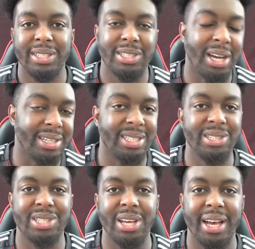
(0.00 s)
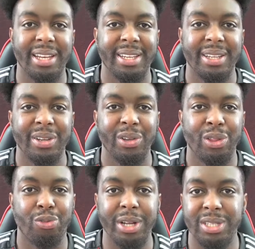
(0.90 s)
Tucks inside.
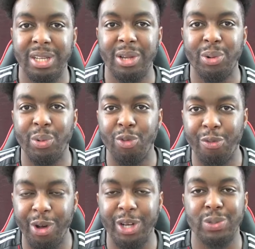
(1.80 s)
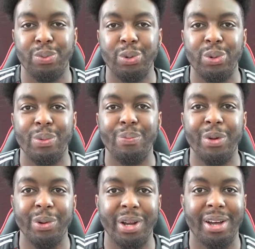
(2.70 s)
Threads a little reverse ball.
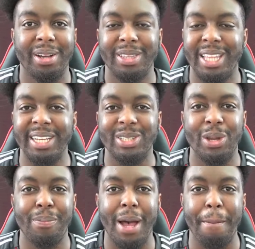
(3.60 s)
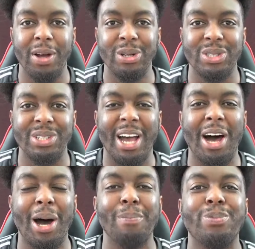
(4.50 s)
Milner, dink to the back post. And
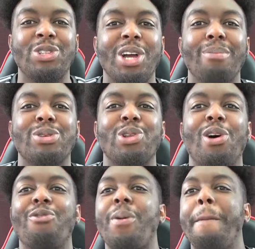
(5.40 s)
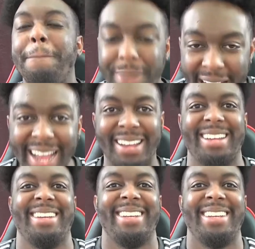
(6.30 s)
up jumps Lovren. Bang!